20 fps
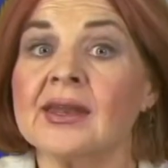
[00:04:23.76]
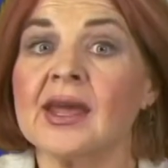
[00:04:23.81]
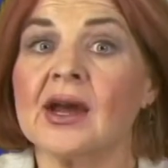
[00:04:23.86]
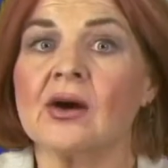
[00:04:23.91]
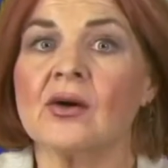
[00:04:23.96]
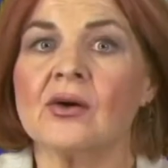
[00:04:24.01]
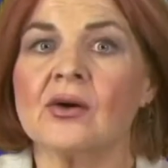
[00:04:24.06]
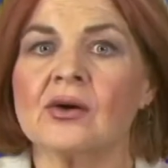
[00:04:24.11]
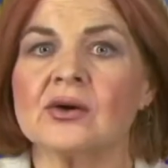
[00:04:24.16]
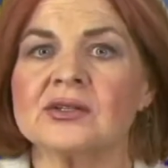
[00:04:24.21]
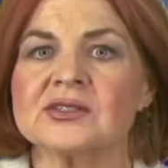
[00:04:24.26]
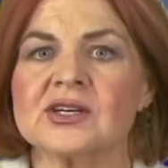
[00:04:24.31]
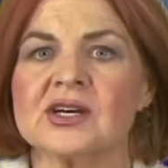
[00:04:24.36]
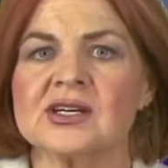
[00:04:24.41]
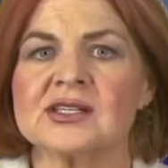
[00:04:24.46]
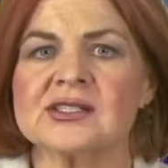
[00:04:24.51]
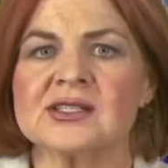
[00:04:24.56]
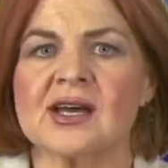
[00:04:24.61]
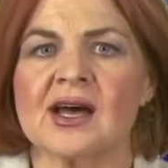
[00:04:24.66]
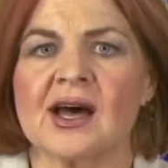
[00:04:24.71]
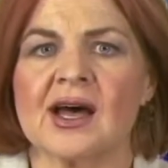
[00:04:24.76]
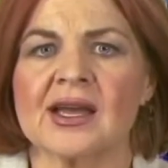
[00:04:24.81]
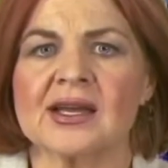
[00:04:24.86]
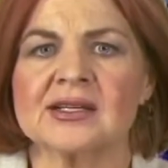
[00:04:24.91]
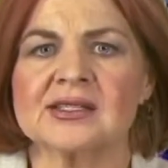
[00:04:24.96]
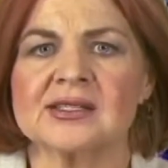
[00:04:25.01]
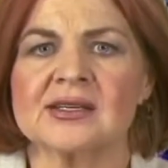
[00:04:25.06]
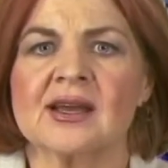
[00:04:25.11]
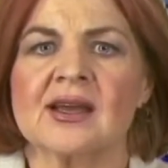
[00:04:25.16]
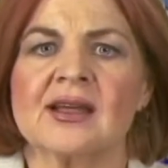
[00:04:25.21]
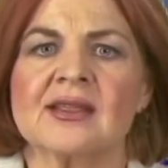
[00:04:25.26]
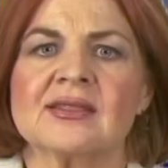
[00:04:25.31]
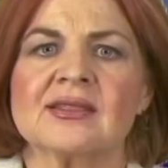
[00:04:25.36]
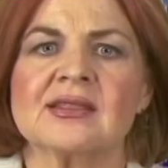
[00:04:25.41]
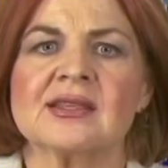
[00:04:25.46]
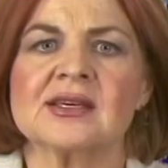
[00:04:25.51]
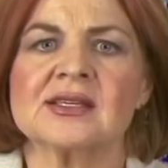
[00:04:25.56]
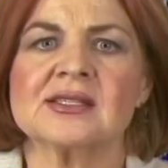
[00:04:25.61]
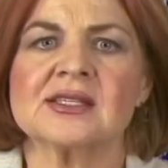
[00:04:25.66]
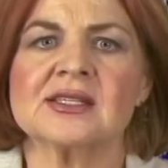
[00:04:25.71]
Now hold on tight.
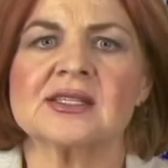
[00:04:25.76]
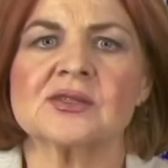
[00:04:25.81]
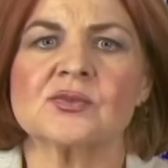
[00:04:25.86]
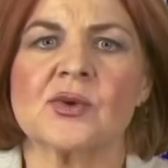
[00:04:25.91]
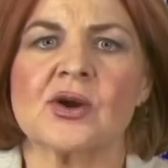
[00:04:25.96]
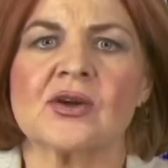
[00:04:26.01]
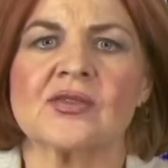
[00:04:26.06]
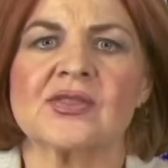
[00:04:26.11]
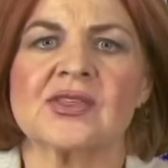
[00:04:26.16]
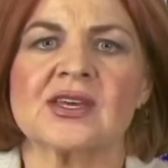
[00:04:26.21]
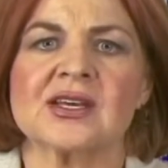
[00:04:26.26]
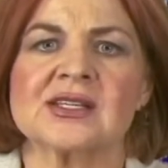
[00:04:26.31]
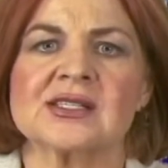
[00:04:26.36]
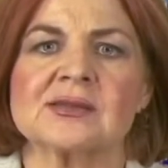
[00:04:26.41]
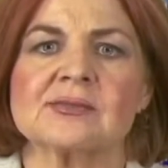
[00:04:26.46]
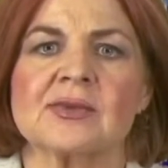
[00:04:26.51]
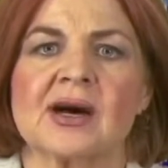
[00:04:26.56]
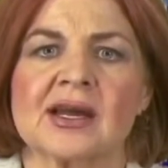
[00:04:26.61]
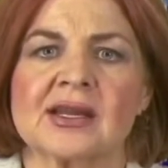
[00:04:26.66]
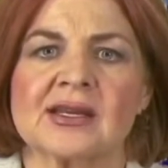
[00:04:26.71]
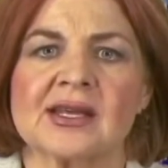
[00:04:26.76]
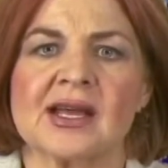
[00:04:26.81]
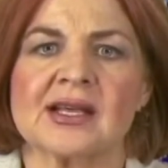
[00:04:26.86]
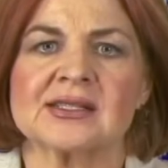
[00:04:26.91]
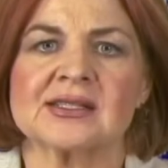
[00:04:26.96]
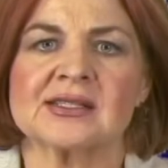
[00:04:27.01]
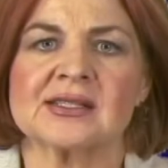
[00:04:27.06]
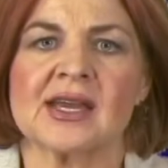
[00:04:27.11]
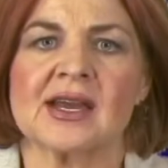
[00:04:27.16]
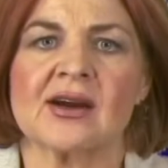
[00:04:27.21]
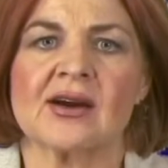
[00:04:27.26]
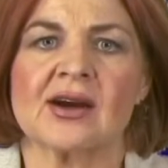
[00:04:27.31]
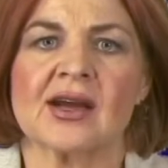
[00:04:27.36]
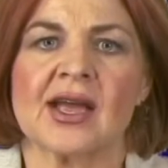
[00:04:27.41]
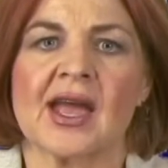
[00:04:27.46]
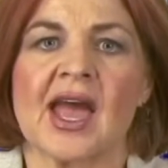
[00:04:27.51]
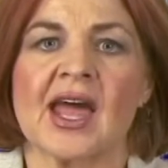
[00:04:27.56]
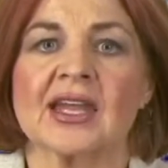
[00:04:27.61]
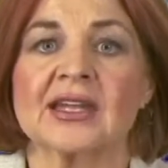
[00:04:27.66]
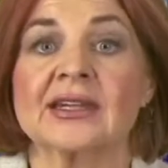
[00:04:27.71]
This is where things might get
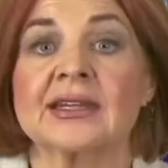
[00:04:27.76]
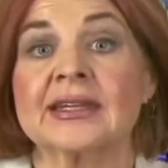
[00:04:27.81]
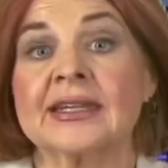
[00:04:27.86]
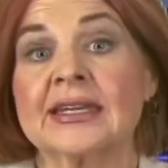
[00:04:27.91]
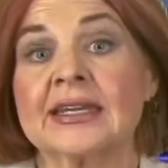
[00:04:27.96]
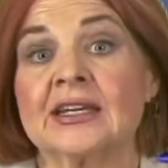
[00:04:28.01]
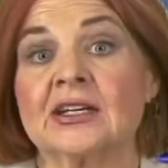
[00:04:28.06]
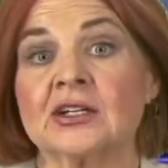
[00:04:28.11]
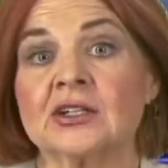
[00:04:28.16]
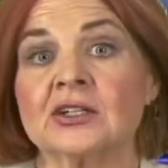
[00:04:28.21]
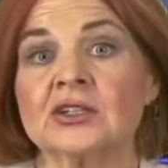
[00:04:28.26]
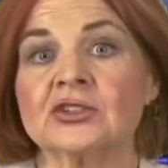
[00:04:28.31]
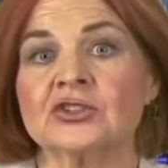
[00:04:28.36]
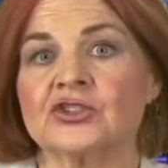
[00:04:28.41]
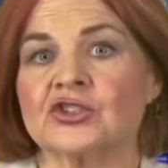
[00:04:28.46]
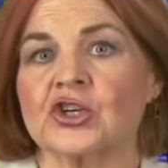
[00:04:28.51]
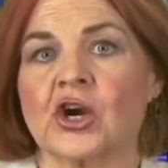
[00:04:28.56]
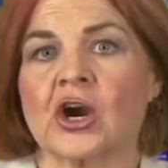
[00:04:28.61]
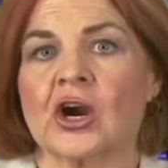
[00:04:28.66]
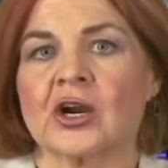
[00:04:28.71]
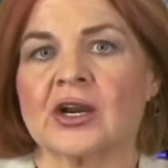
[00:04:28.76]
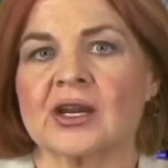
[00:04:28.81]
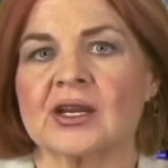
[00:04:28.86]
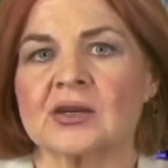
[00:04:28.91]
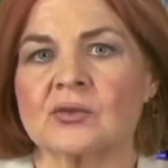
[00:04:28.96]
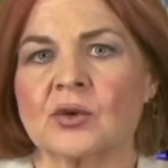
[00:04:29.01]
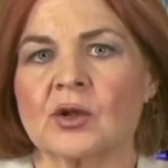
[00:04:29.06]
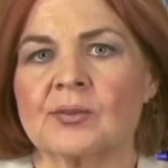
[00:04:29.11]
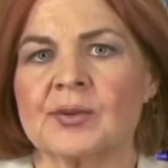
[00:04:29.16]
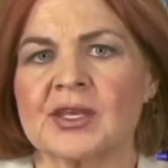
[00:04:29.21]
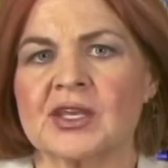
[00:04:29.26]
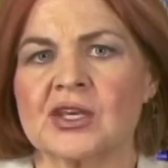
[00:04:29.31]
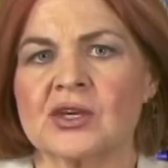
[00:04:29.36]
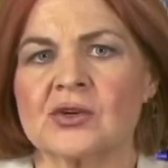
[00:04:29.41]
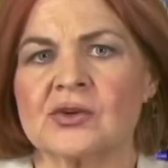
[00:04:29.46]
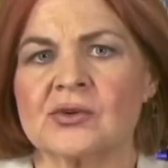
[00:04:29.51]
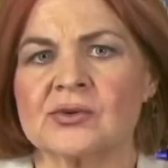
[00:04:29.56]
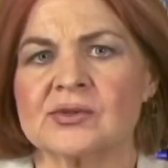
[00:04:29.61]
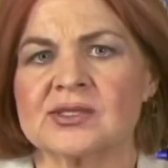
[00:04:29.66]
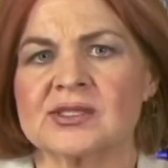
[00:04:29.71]
scary and legal jargon will be
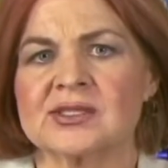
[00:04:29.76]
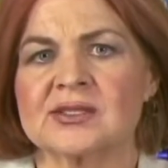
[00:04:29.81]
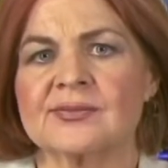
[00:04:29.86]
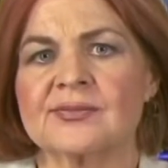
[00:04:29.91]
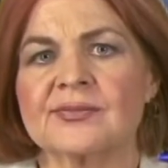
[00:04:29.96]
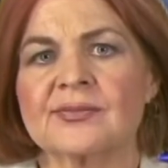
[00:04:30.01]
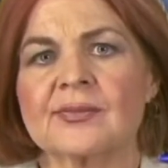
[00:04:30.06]
used.